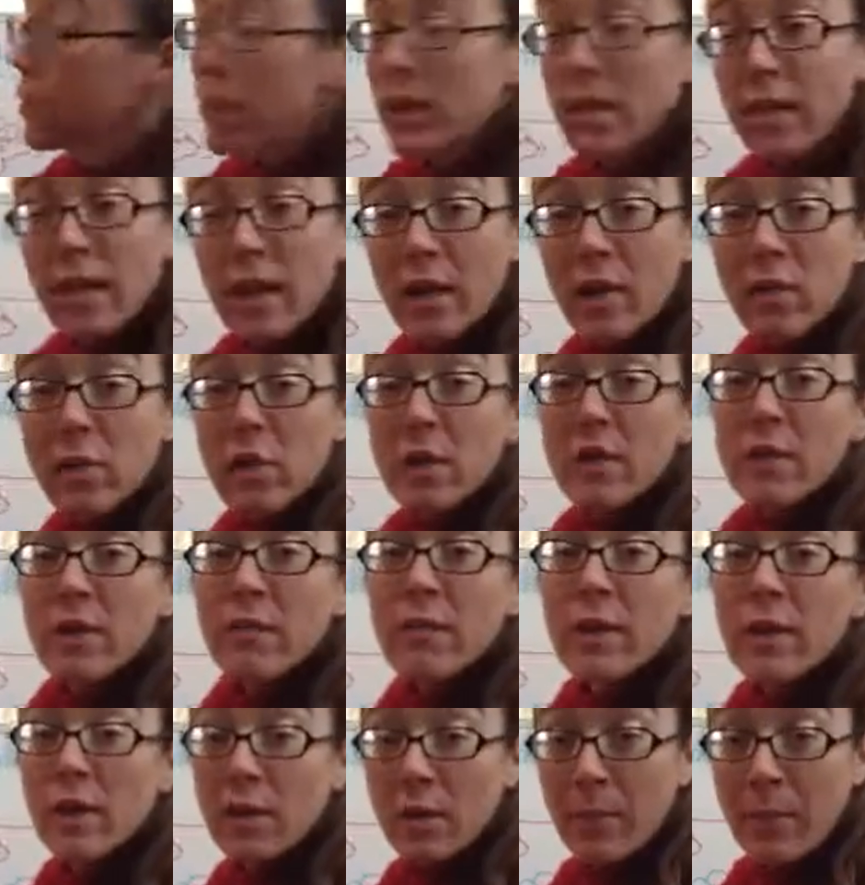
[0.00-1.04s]
with the
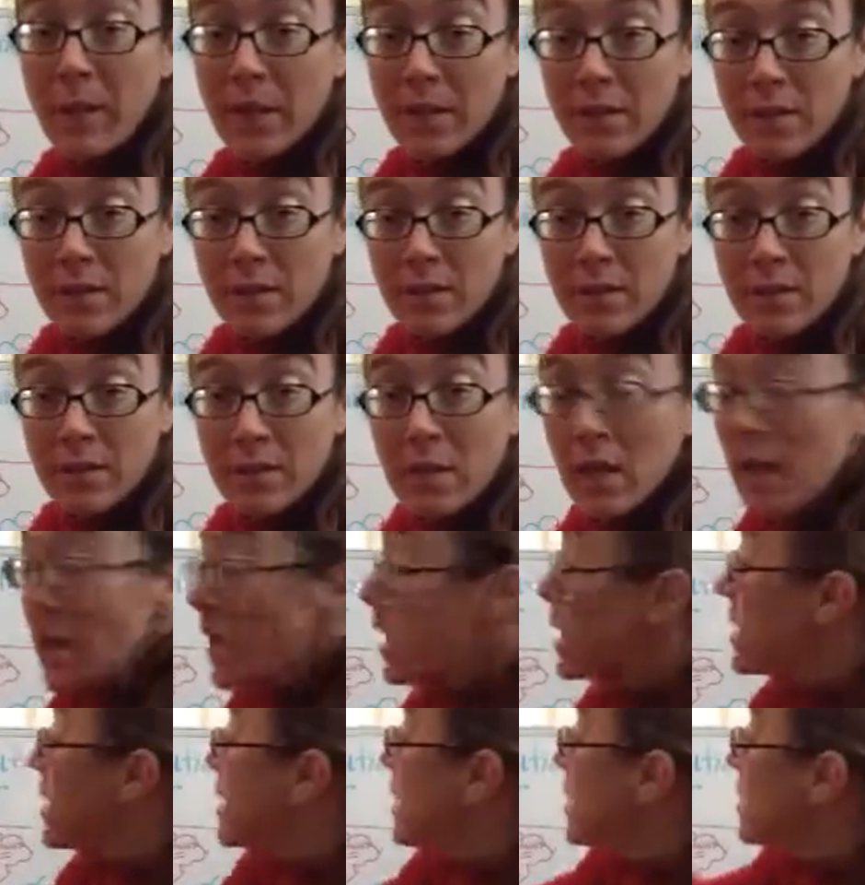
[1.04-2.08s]
Declaration of Independence,
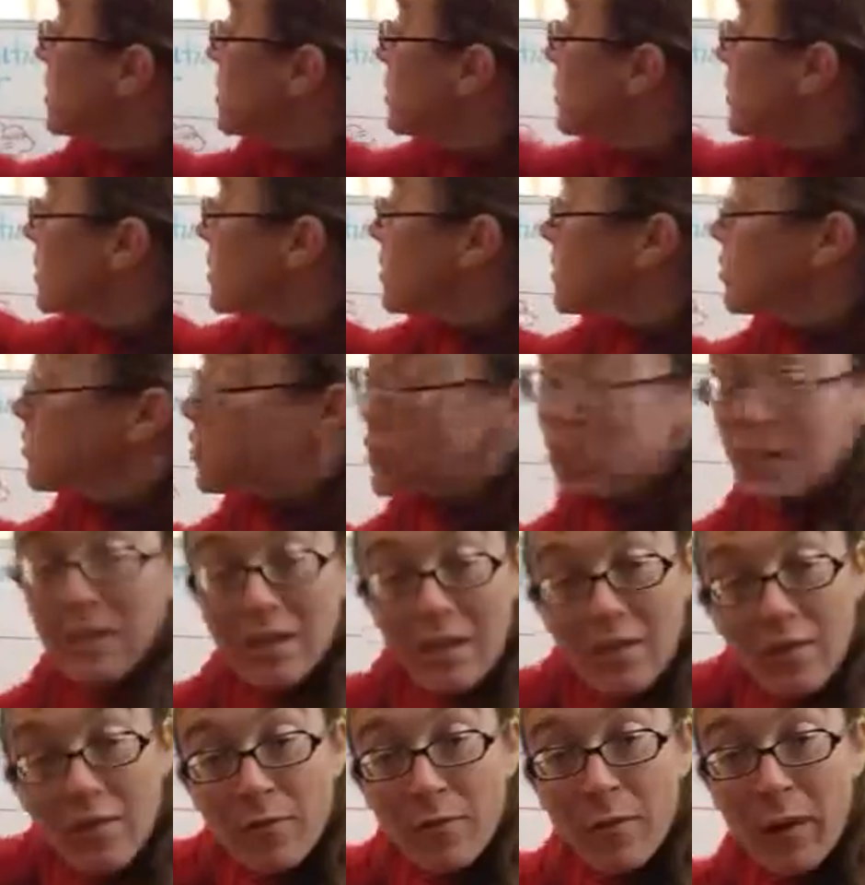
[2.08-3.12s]
this was a
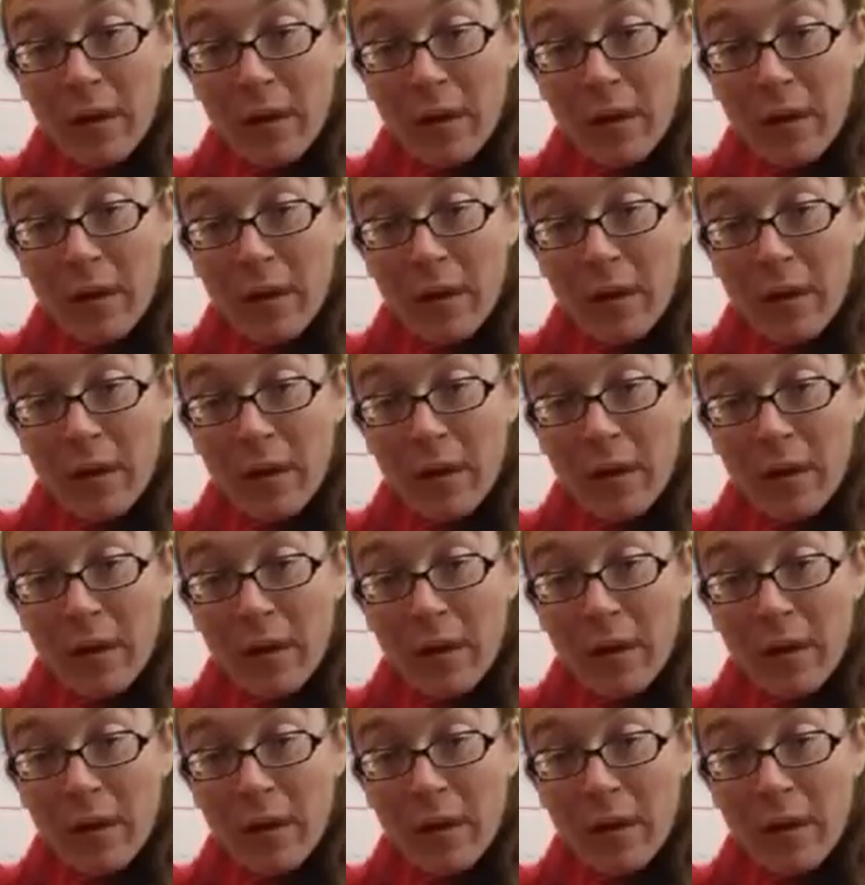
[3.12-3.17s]
sheet of